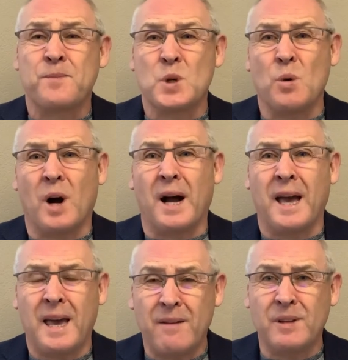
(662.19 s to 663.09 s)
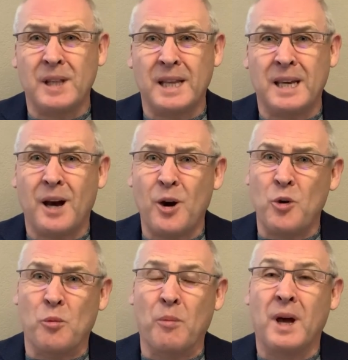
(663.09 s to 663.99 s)
to our heavenly
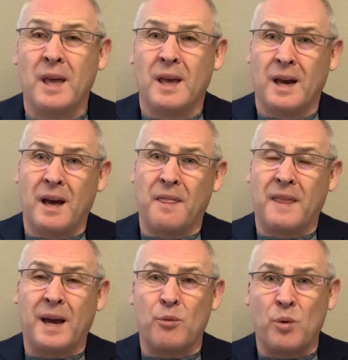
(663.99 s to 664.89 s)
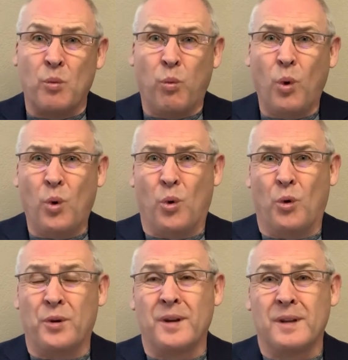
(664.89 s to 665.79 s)
home and that
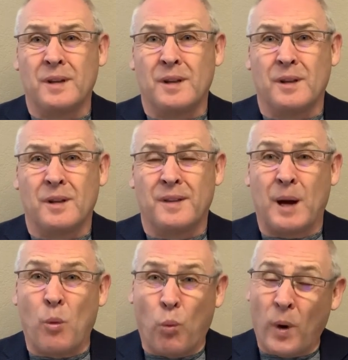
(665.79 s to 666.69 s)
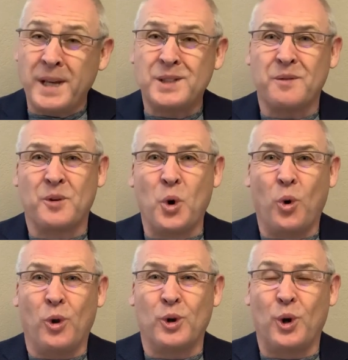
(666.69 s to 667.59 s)
reward, that weight of
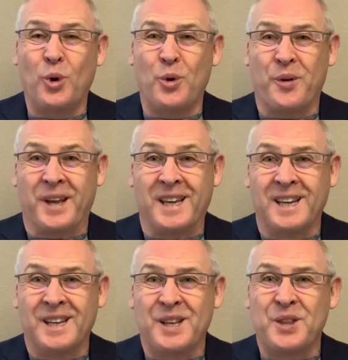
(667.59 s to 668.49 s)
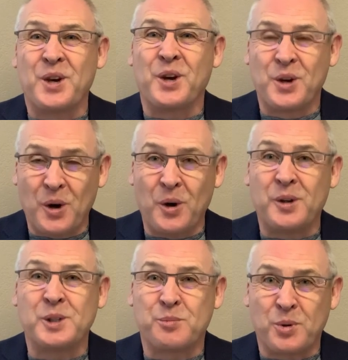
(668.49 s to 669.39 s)
glory that God
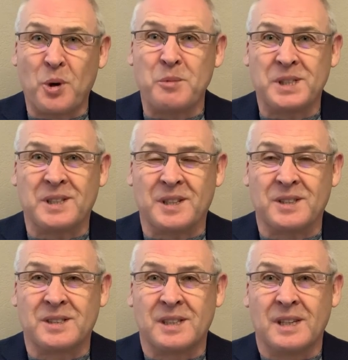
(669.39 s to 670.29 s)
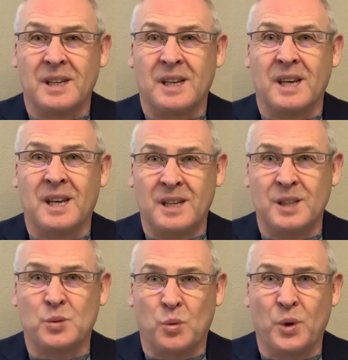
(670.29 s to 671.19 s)
has promised us in
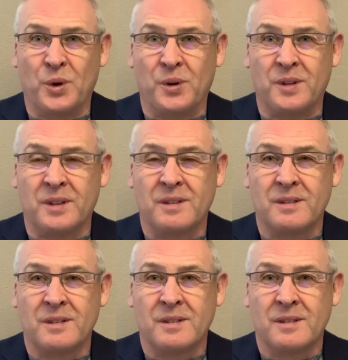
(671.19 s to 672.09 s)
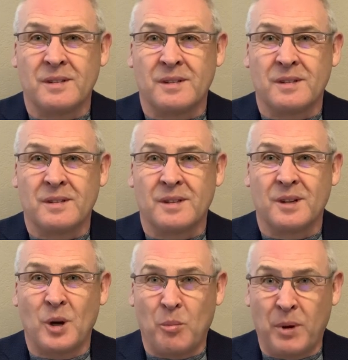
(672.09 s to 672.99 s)
His Word.
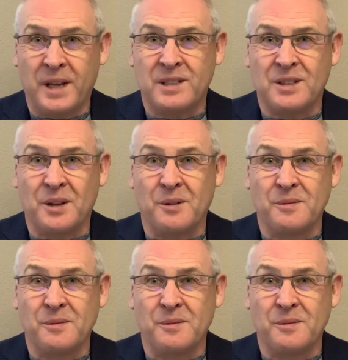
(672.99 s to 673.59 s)
God bless